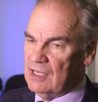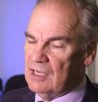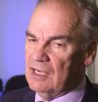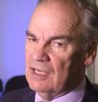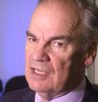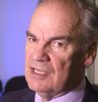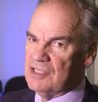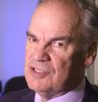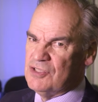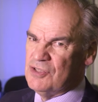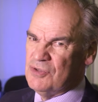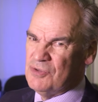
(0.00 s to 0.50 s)

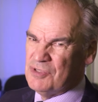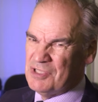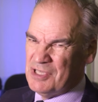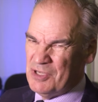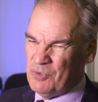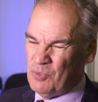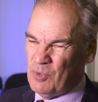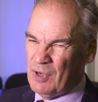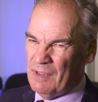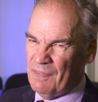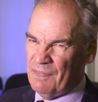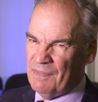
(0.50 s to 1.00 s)
and it's usually
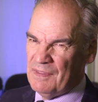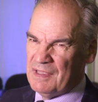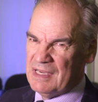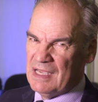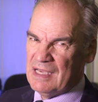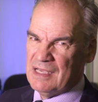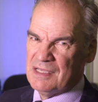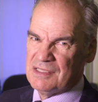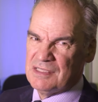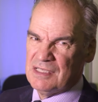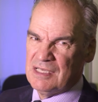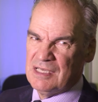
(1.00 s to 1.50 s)
one that
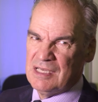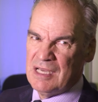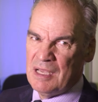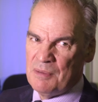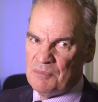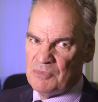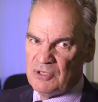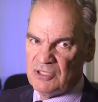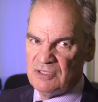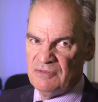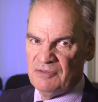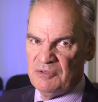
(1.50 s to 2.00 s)
has a
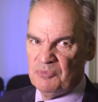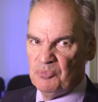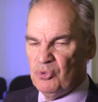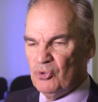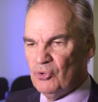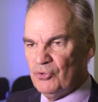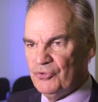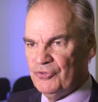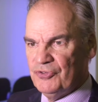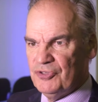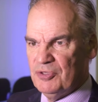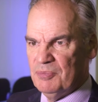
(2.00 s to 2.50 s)
number of
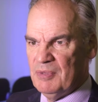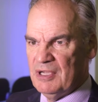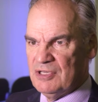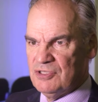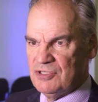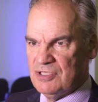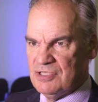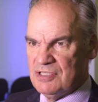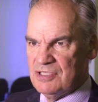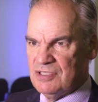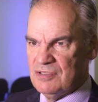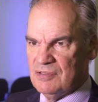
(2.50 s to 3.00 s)
important
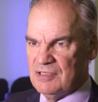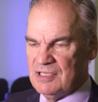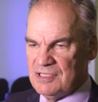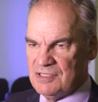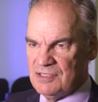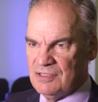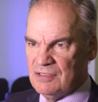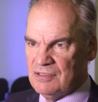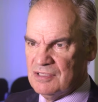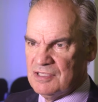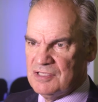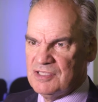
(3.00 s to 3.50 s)
dimensions to it.
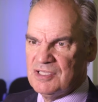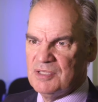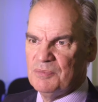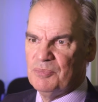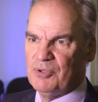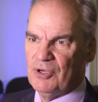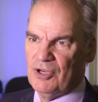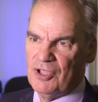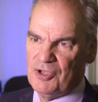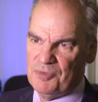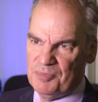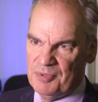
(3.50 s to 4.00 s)
It's not a
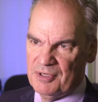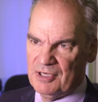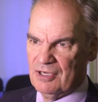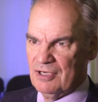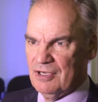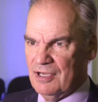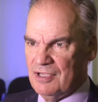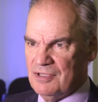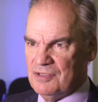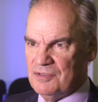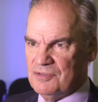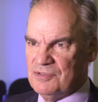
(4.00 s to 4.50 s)
simple open and
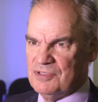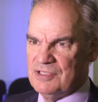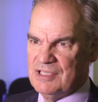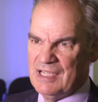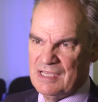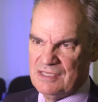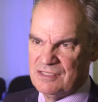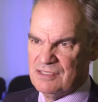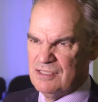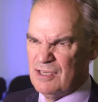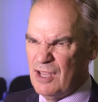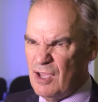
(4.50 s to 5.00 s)
closed
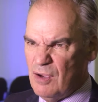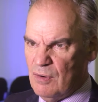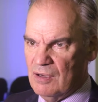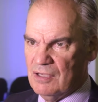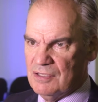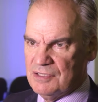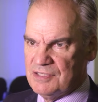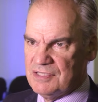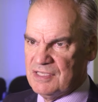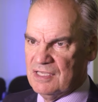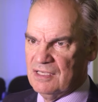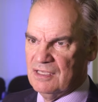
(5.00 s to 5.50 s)
yes/no
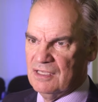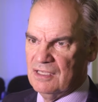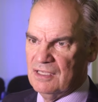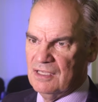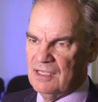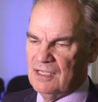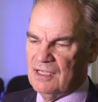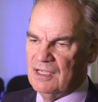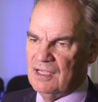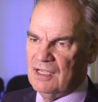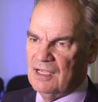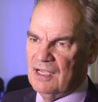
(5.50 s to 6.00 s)
answer,
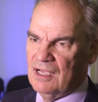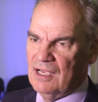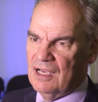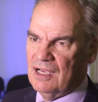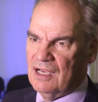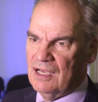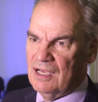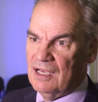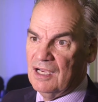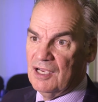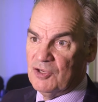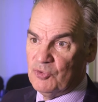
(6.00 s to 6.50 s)

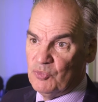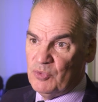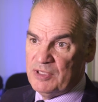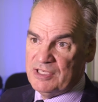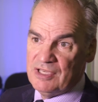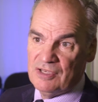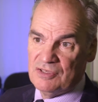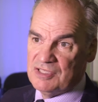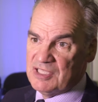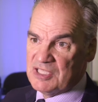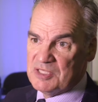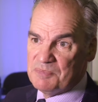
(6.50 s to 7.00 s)
and we
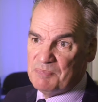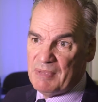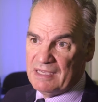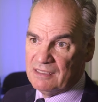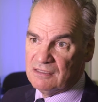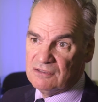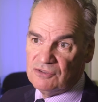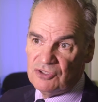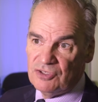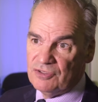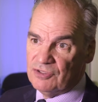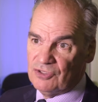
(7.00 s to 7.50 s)
don't
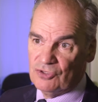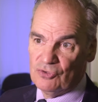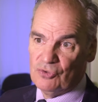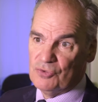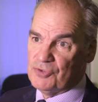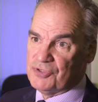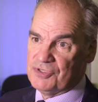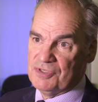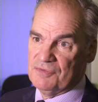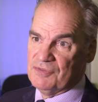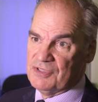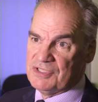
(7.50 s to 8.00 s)
expect during the
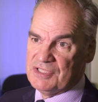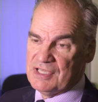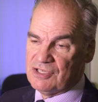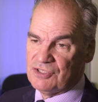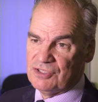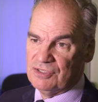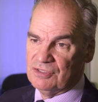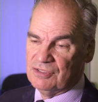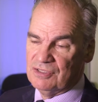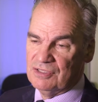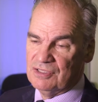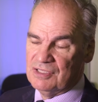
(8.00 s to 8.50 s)
course of the
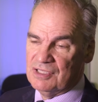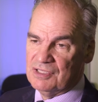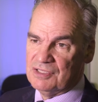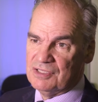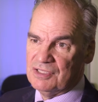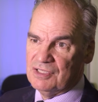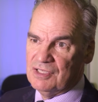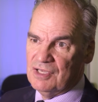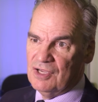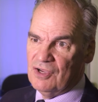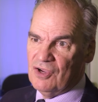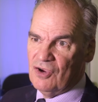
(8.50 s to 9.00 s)
session that
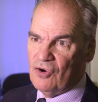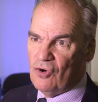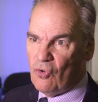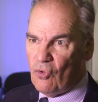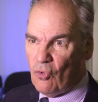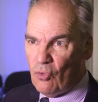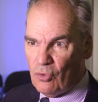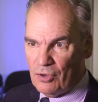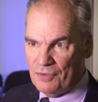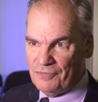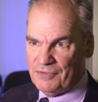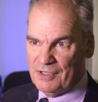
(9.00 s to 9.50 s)

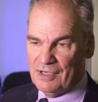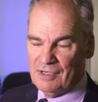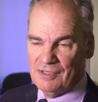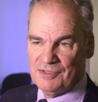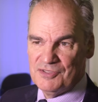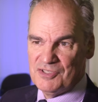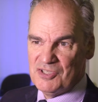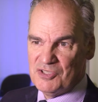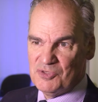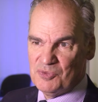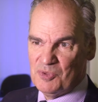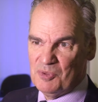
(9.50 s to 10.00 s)
all of the
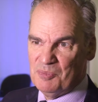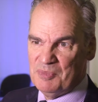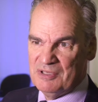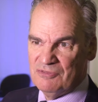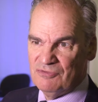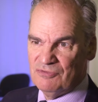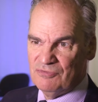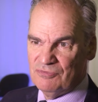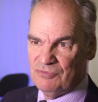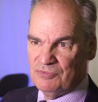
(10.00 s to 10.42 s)
answers will be